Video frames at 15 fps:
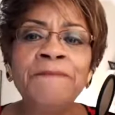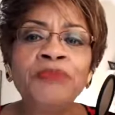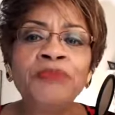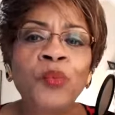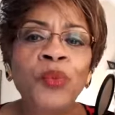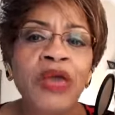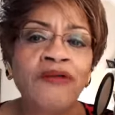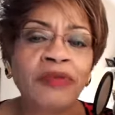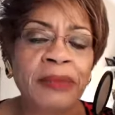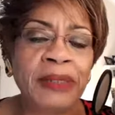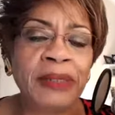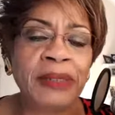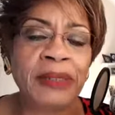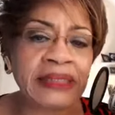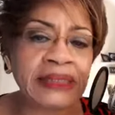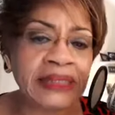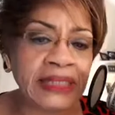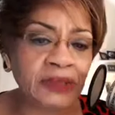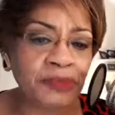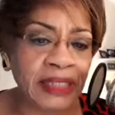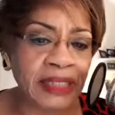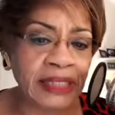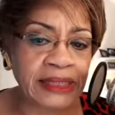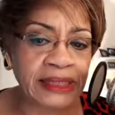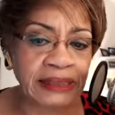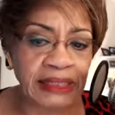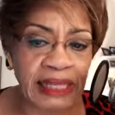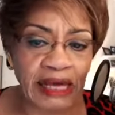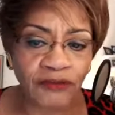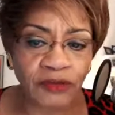We have about six minutes
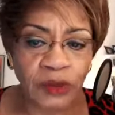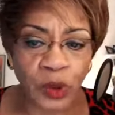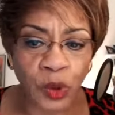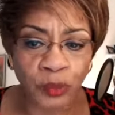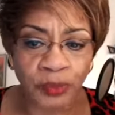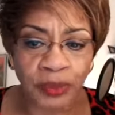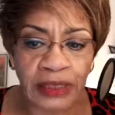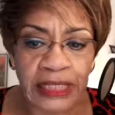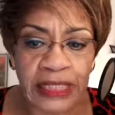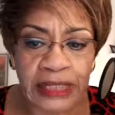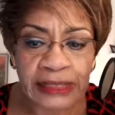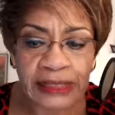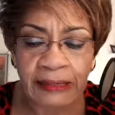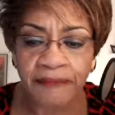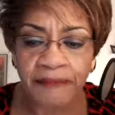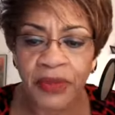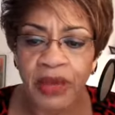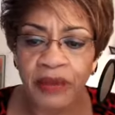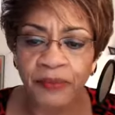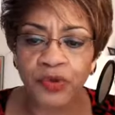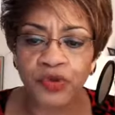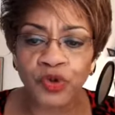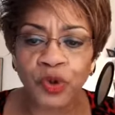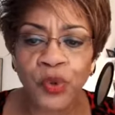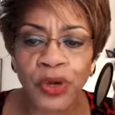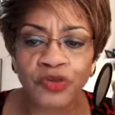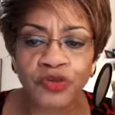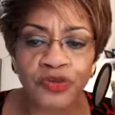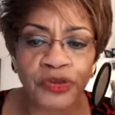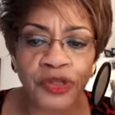left. So please um, put your
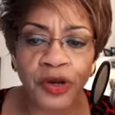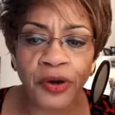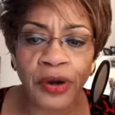questions there.